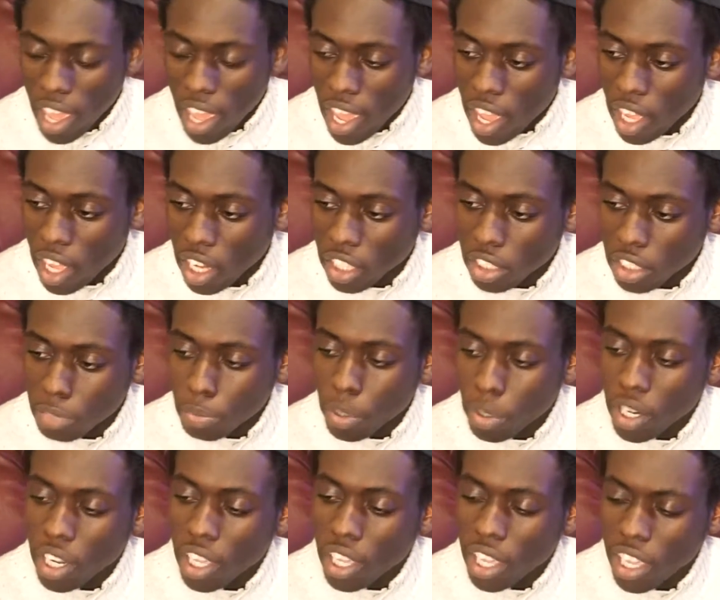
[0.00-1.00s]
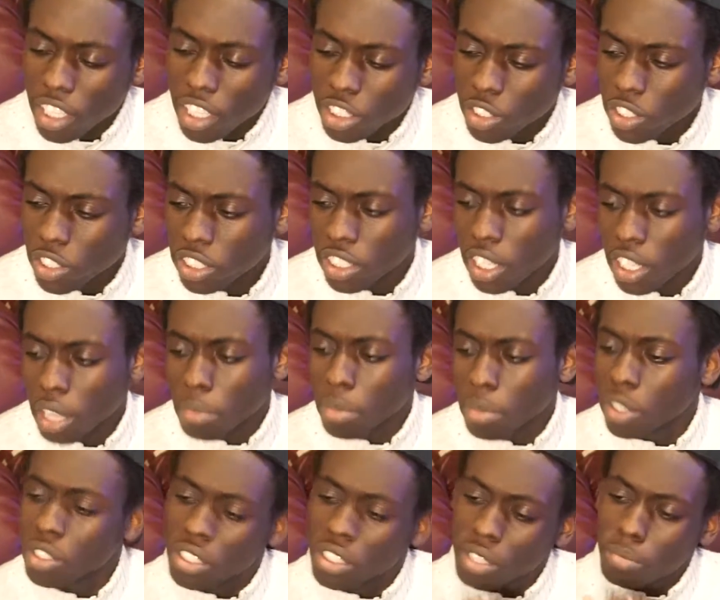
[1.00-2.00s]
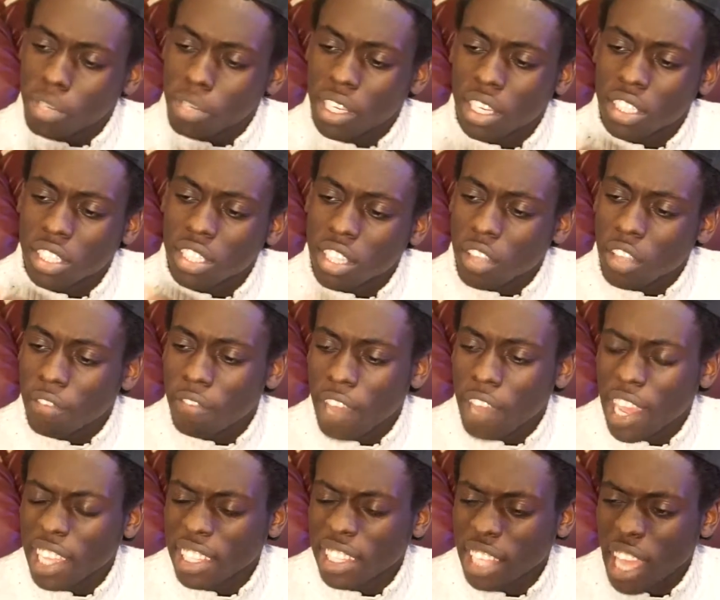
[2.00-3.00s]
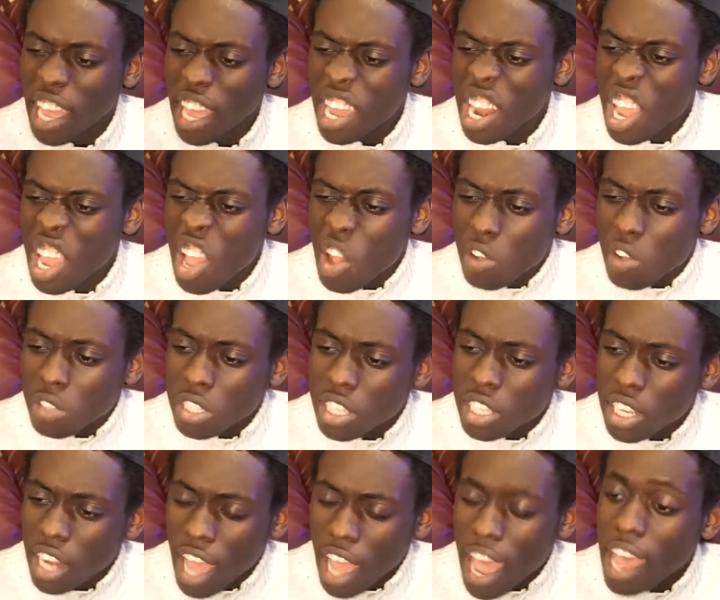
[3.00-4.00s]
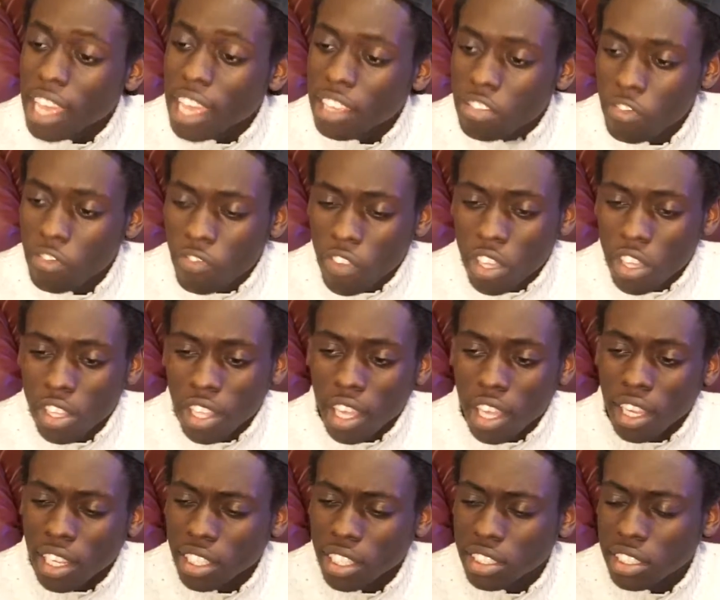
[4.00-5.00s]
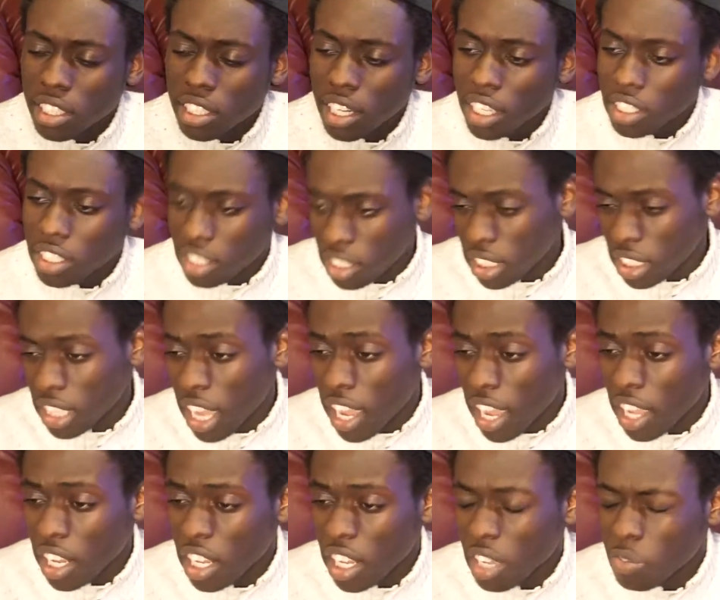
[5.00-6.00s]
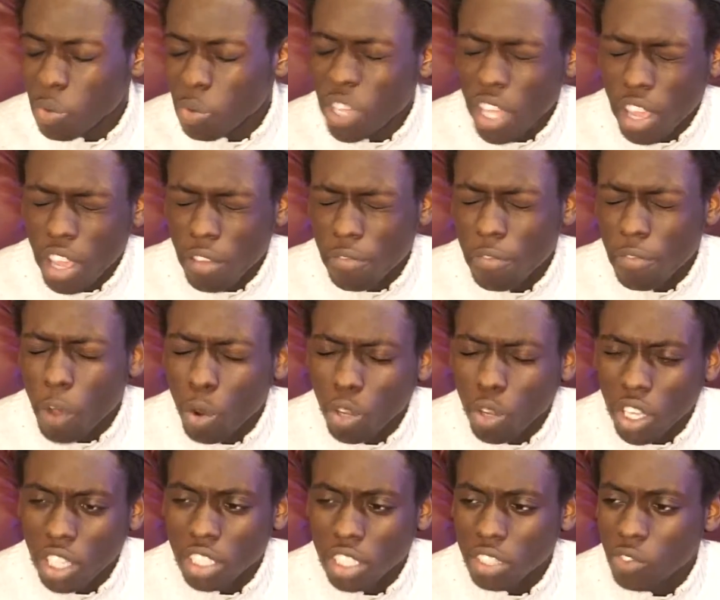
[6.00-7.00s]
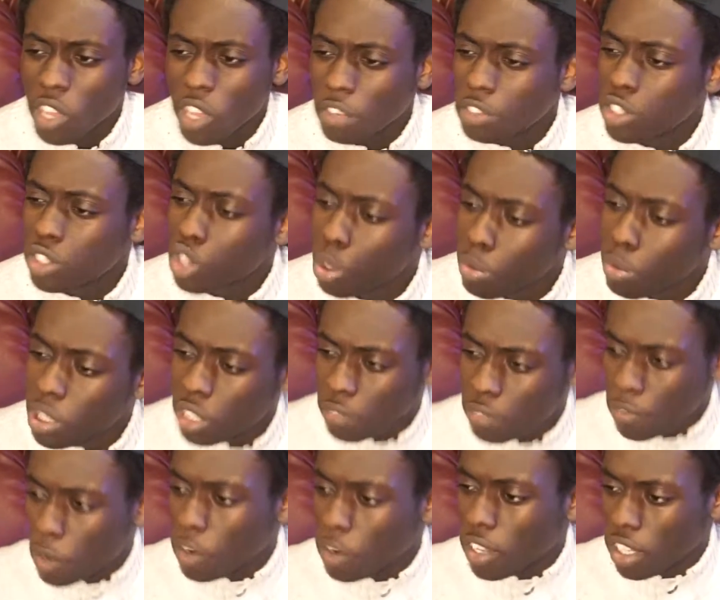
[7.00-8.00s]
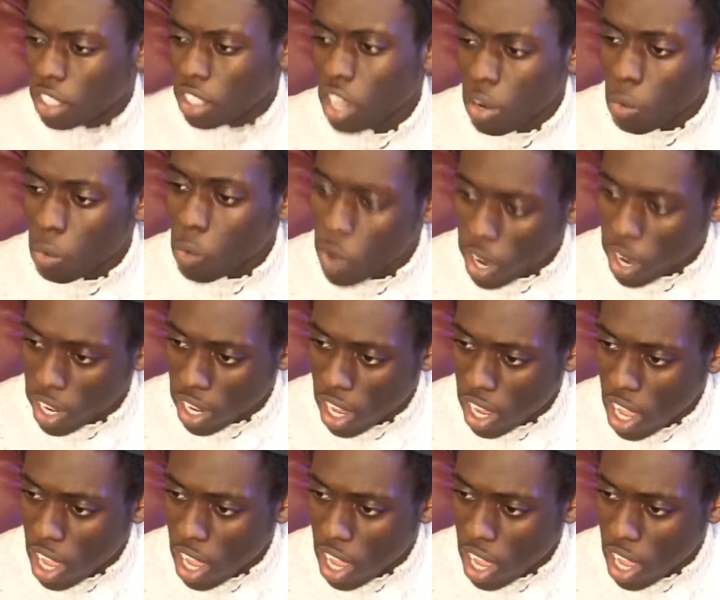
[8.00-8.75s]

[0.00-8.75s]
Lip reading: And it's pretty interesting, mostly because of the fact that I feel that in today's society we have so much focus on work,